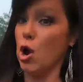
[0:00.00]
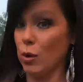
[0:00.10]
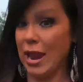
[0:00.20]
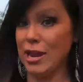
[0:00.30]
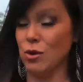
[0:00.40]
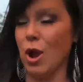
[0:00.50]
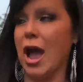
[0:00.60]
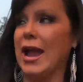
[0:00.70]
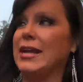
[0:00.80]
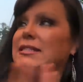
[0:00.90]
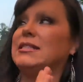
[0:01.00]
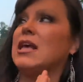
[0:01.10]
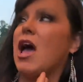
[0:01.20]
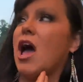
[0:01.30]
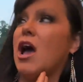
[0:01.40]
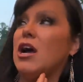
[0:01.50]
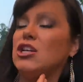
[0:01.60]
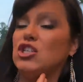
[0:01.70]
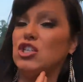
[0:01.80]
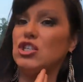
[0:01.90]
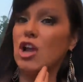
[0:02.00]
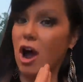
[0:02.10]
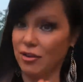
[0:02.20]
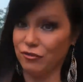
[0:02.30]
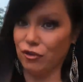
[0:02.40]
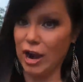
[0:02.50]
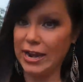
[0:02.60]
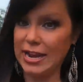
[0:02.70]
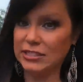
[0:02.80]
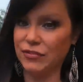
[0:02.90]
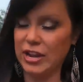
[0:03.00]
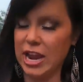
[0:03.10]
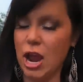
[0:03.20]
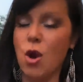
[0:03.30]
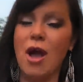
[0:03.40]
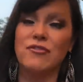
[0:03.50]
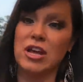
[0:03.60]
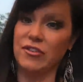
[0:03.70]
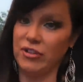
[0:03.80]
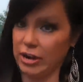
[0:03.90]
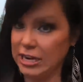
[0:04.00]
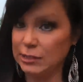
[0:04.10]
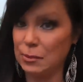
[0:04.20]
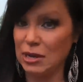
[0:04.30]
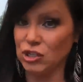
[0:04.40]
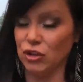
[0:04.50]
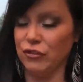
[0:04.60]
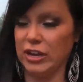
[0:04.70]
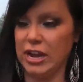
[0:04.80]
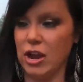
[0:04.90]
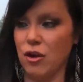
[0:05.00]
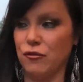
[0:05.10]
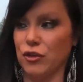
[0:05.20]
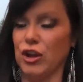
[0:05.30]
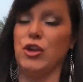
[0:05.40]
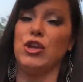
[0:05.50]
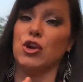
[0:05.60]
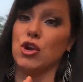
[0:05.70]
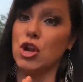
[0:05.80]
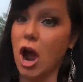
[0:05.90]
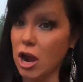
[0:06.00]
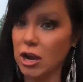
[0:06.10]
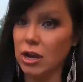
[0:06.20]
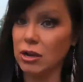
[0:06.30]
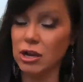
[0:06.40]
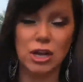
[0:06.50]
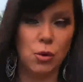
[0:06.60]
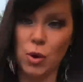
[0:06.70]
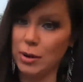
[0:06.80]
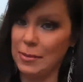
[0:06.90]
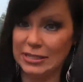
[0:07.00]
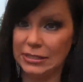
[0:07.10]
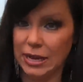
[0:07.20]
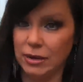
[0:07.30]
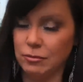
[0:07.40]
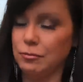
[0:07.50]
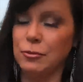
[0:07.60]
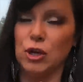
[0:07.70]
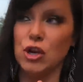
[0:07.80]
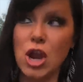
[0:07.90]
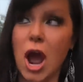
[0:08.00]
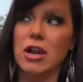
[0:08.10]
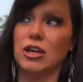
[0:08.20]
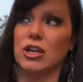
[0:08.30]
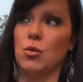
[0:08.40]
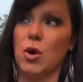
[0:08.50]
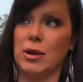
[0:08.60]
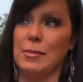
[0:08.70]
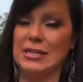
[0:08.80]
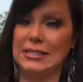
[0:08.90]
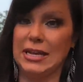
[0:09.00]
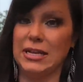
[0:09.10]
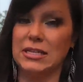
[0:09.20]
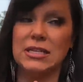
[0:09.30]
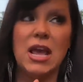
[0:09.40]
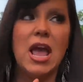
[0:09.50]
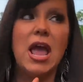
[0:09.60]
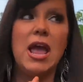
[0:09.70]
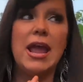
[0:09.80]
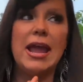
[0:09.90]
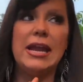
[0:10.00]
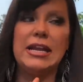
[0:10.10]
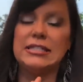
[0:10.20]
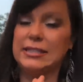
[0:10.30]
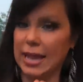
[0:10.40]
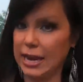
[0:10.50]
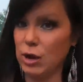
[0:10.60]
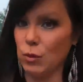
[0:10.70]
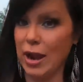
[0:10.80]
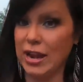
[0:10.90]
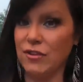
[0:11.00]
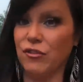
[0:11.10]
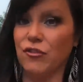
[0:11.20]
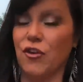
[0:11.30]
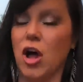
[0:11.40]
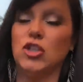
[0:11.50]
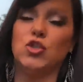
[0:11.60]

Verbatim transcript: Okay, you guys. On Friday's video, I've got a very special video for you. You're not gonna wanna miss it. You're not gonna wanna miss it. It is getting ready for fall